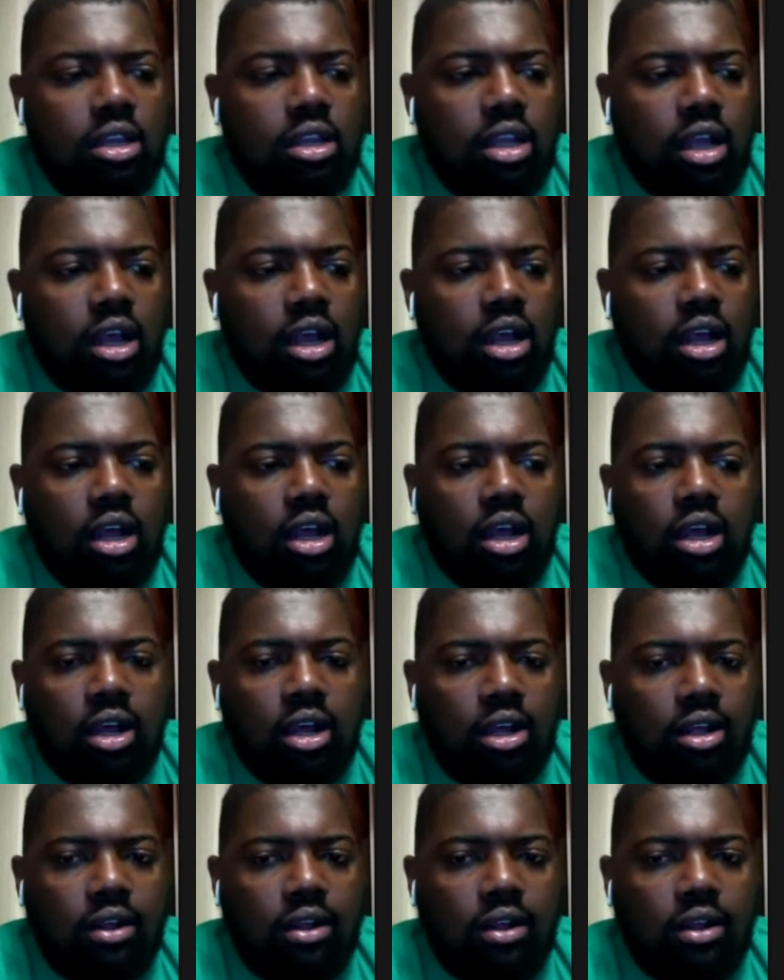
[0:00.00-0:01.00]

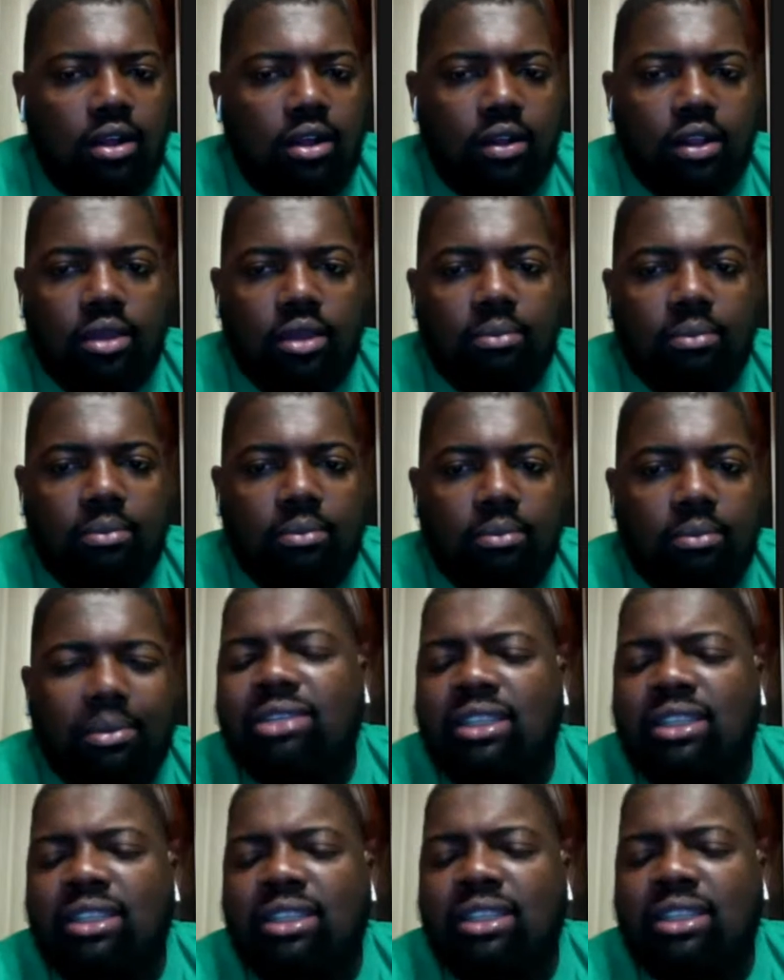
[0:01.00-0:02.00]
But he was
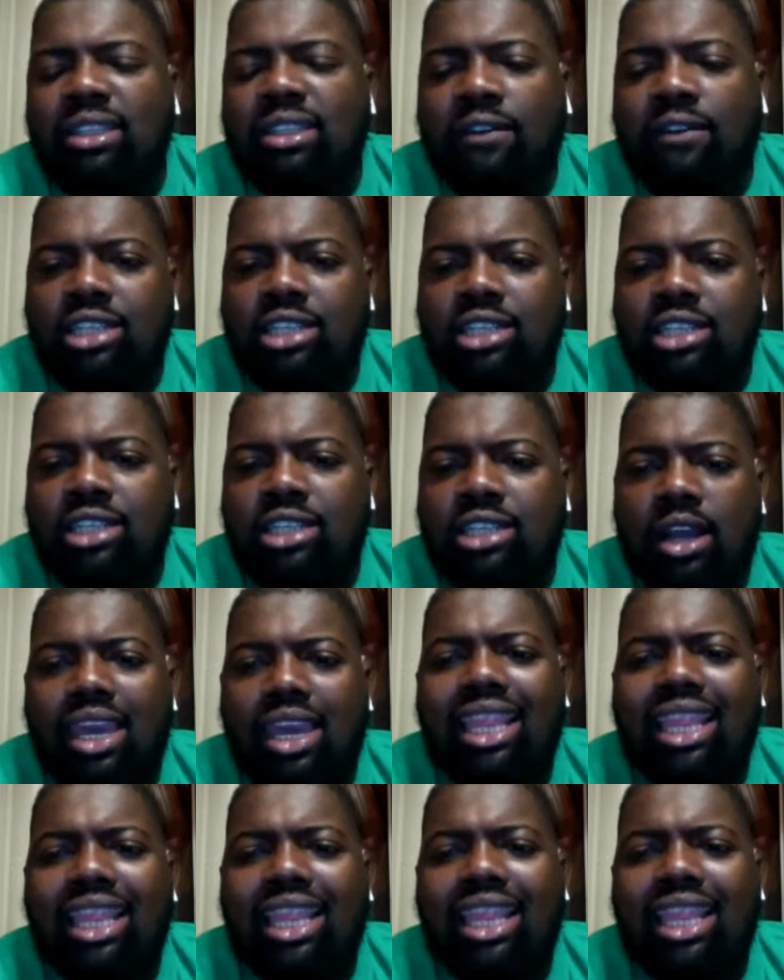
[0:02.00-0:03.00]
a freshman though. He
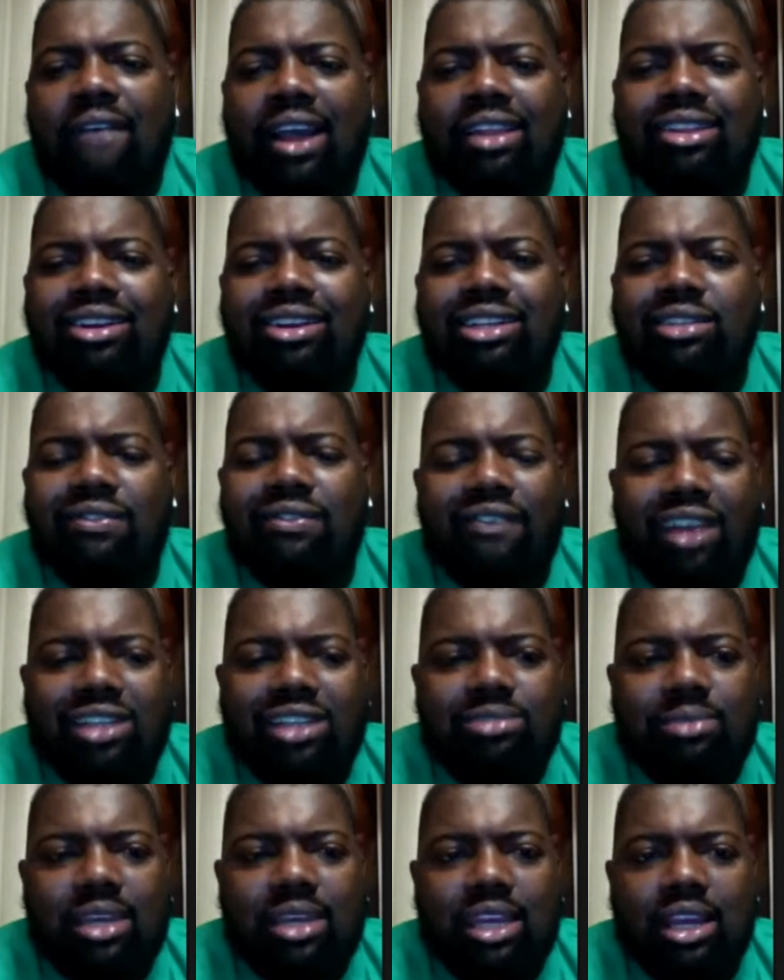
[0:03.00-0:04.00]
left after his freshman
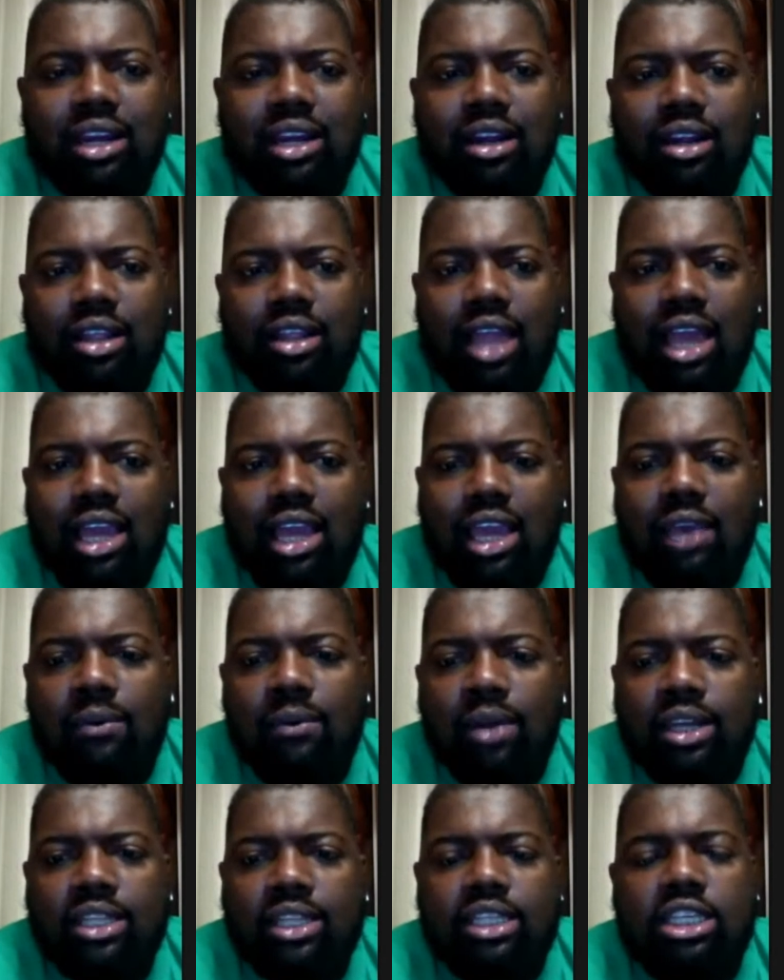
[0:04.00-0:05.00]
year. Like he
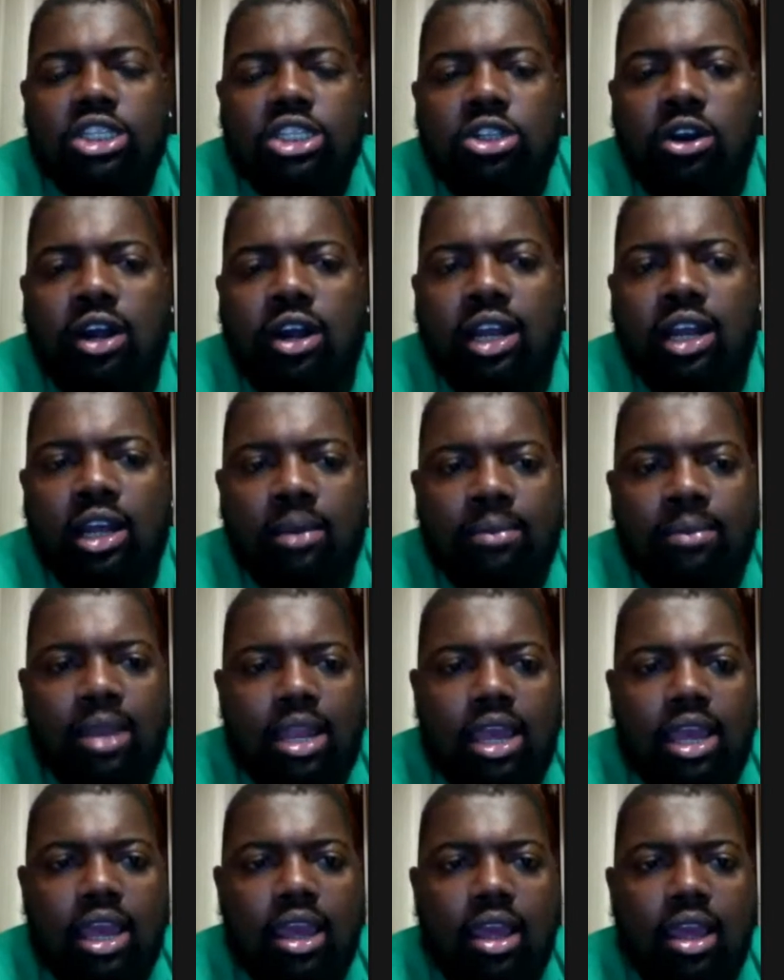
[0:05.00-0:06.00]
wanted to start coming
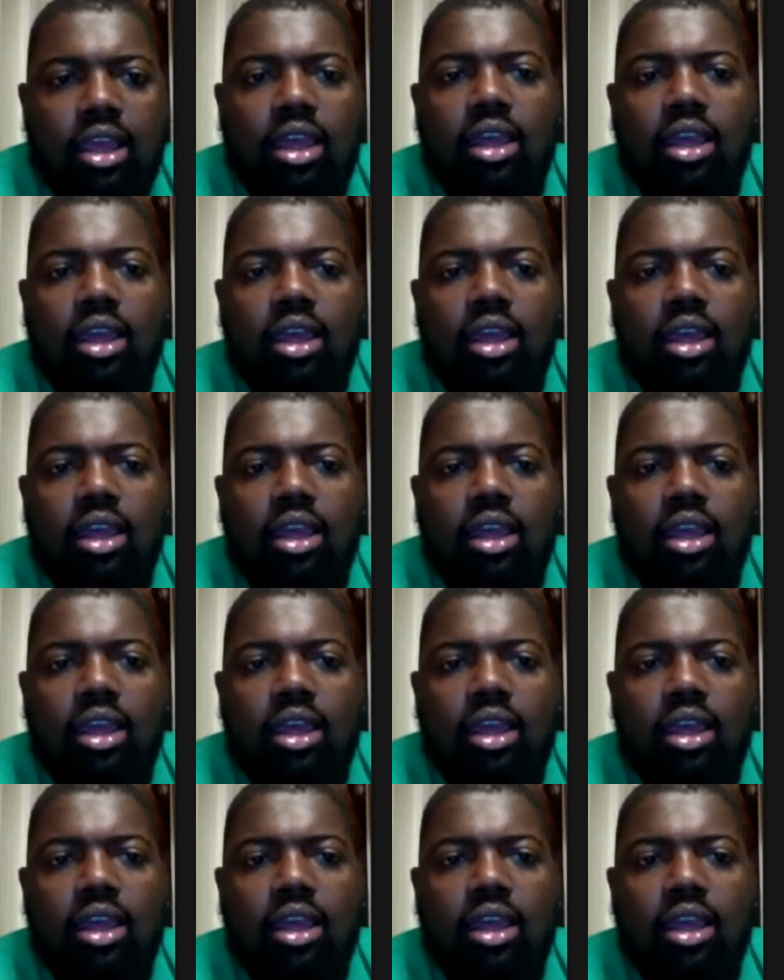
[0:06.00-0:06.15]
in.